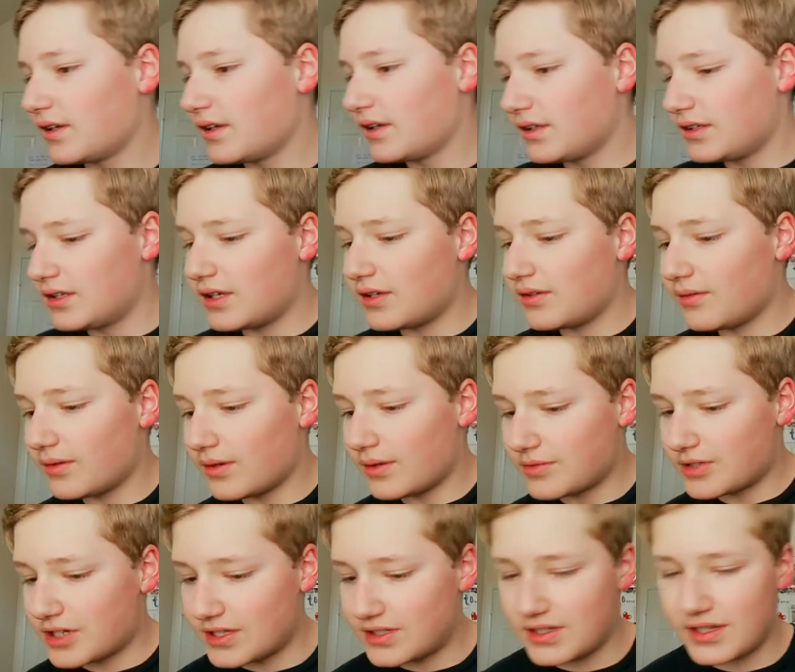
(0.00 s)
Get what I'm
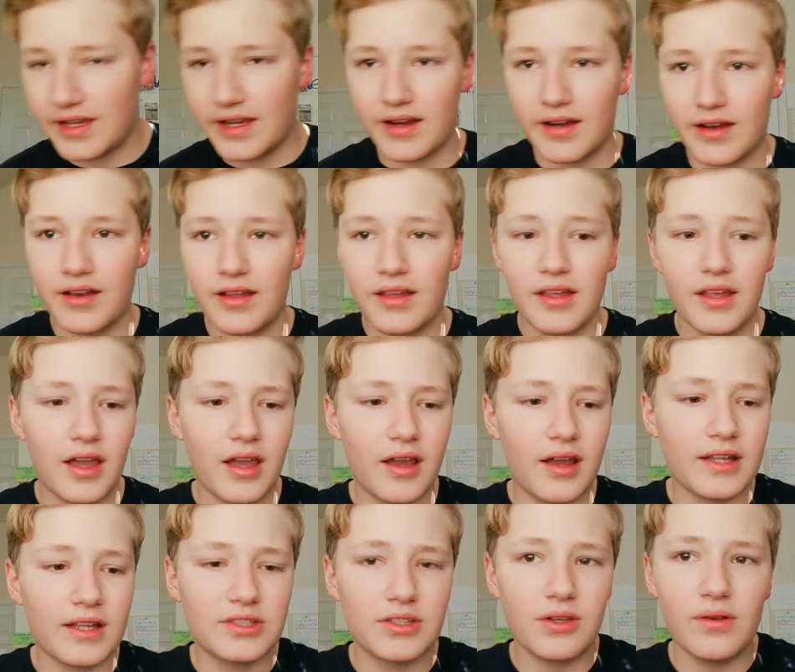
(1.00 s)
trying to say here. All
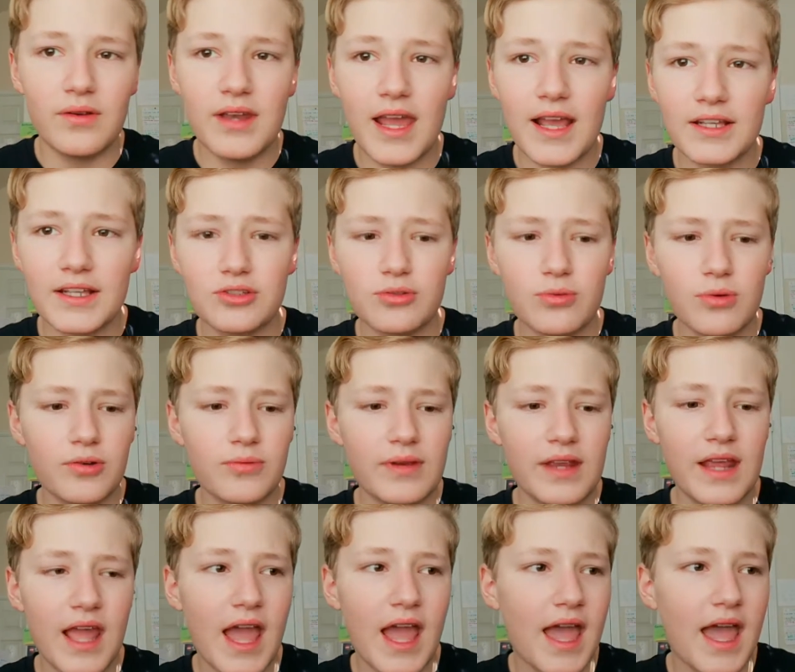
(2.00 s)
right, so next one
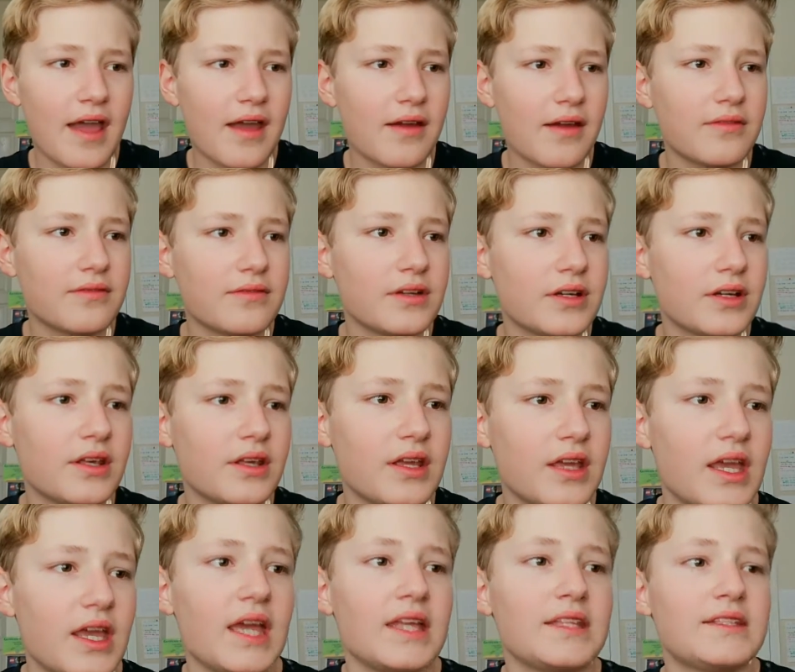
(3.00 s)
we have
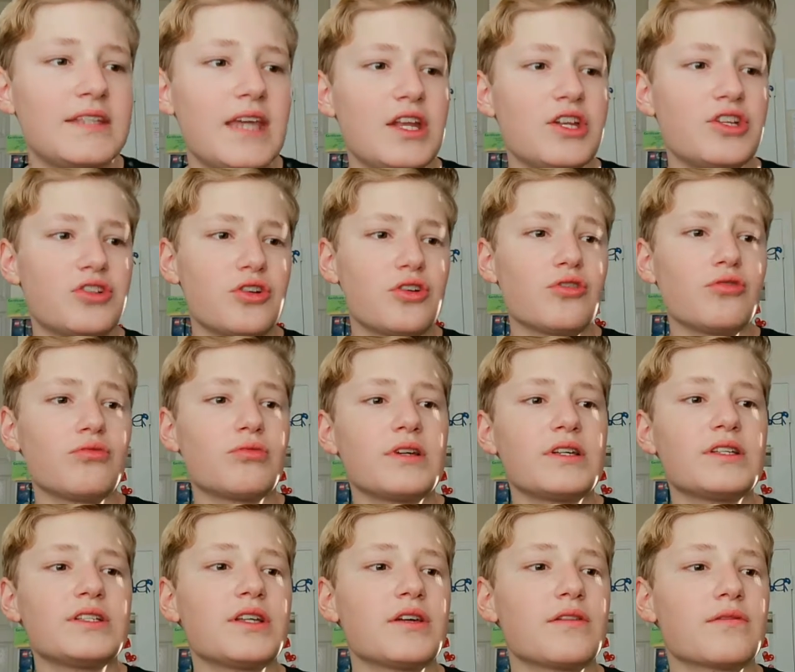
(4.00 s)
danger,
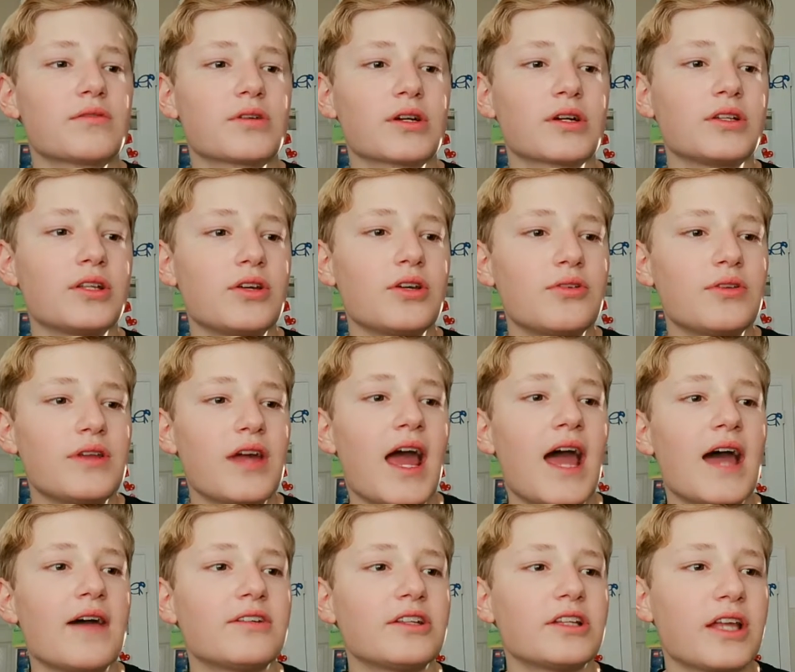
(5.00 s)
risk of workload,
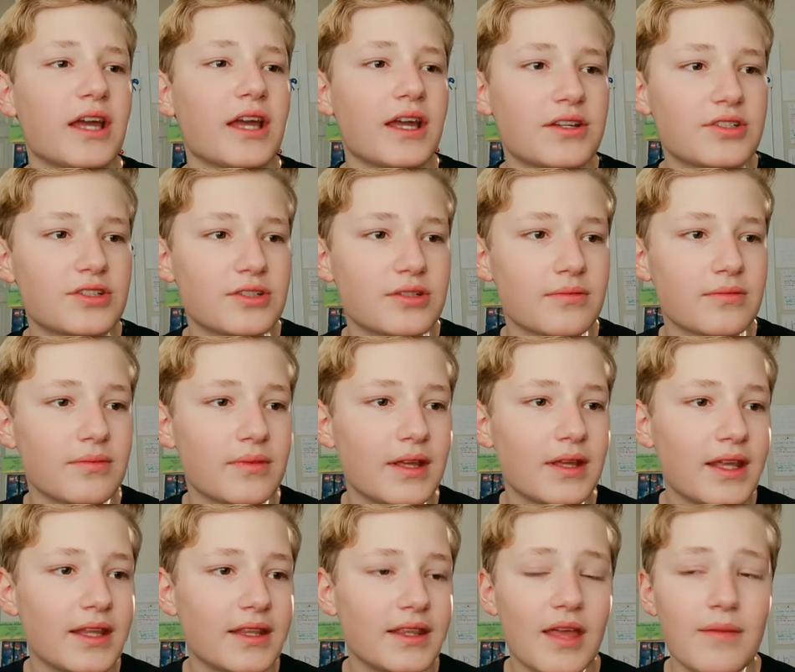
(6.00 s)
avalanche.
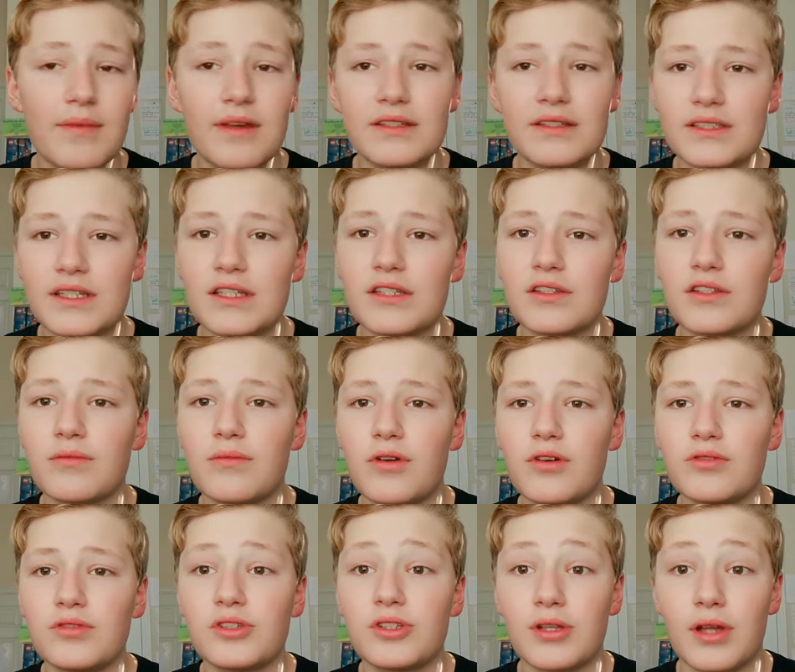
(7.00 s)
That makes sense for
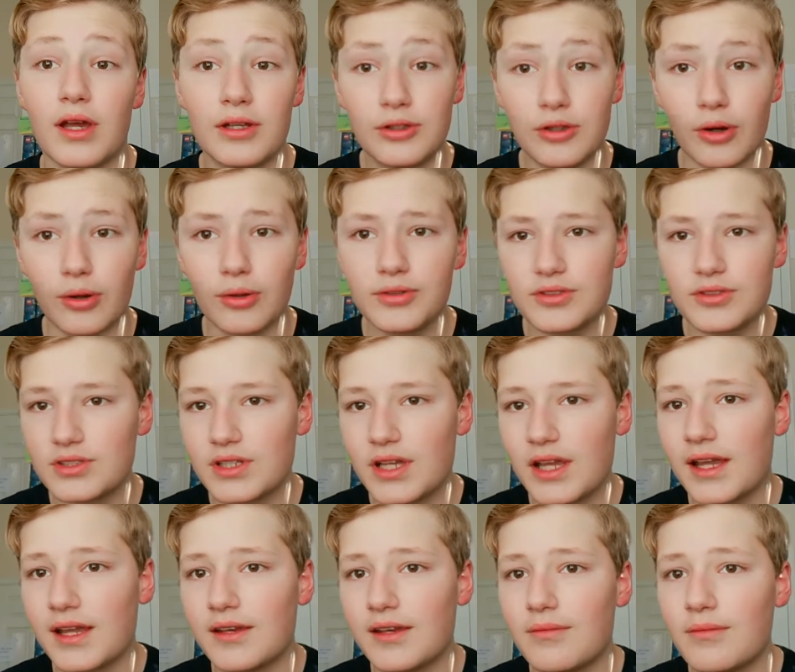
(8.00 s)
most adults
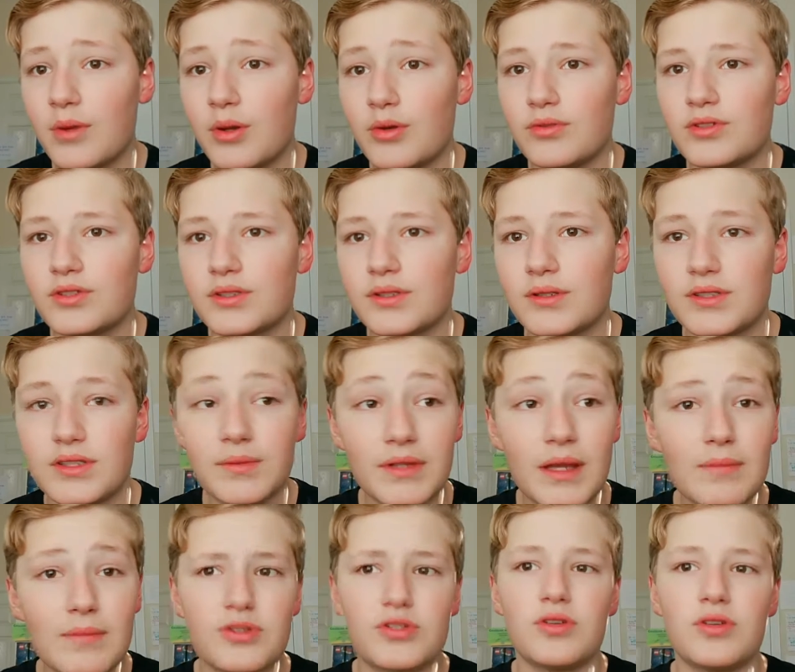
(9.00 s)
and most,
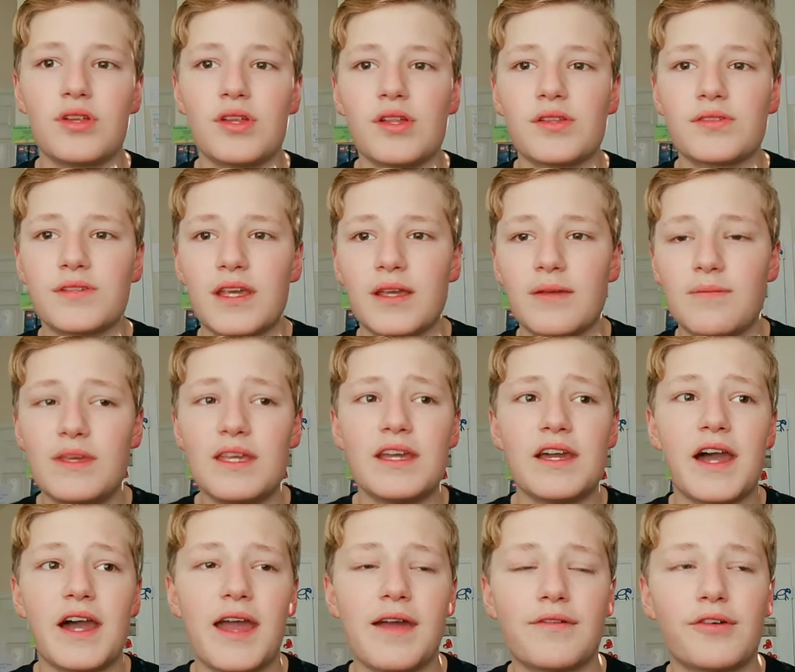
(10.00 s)
sometimes students like me.
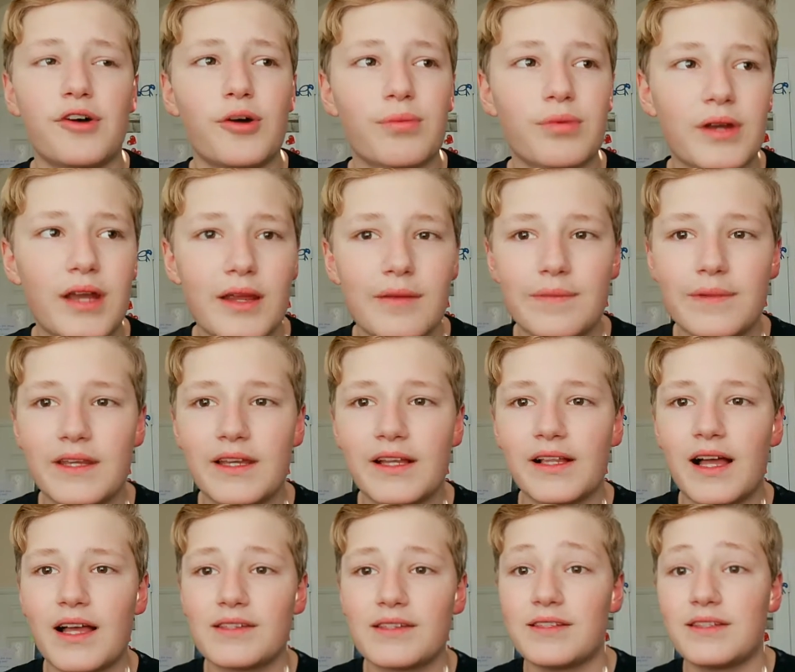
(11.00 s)
I have all pre-AP
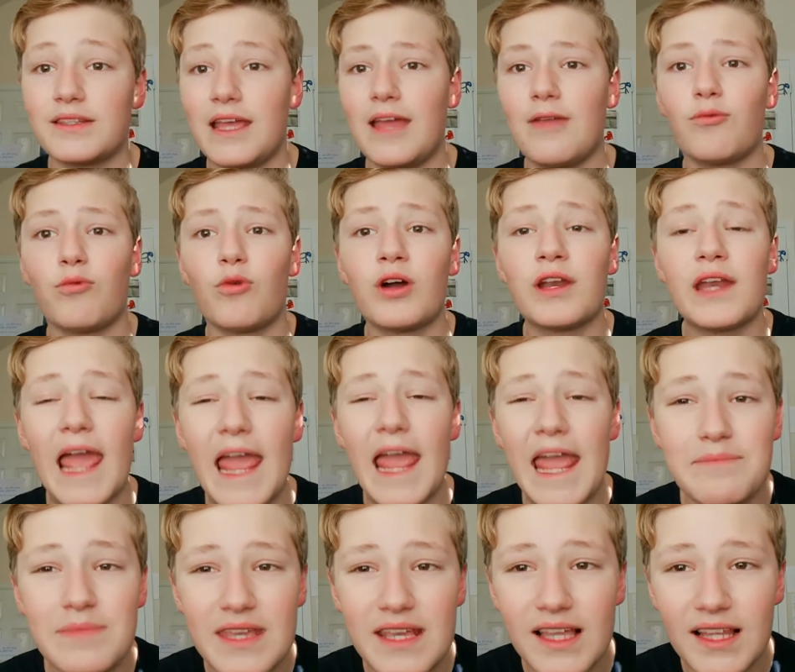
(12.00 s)
classes and one
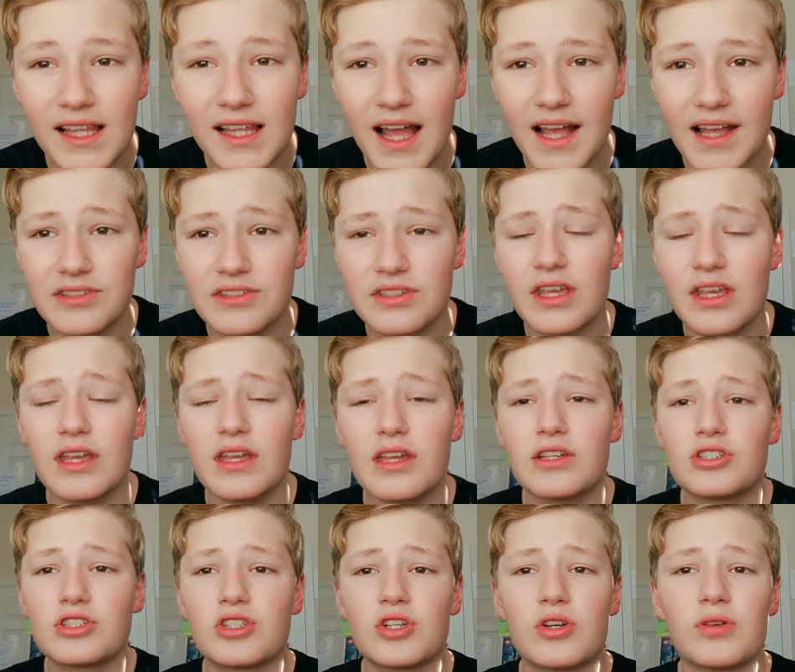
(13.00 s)
AP class.
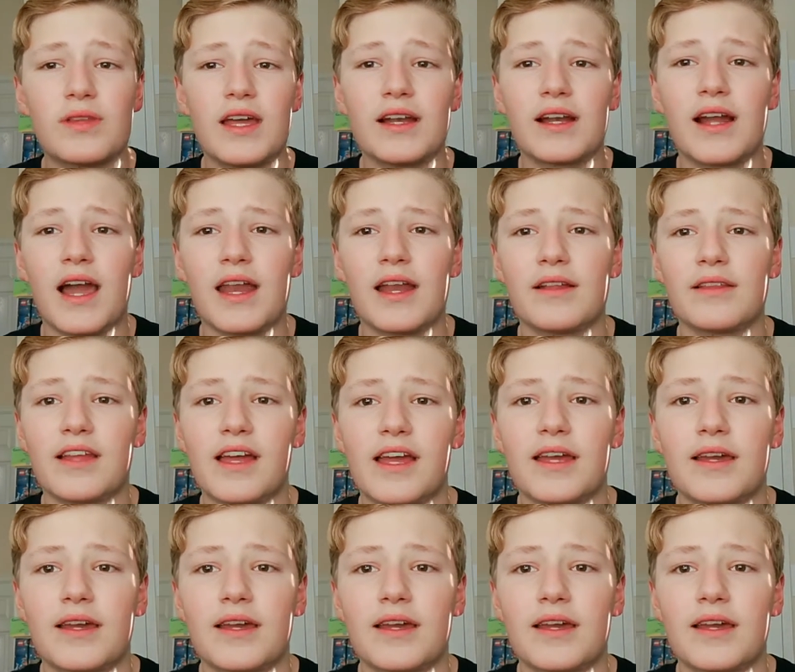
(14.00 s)
So that kind of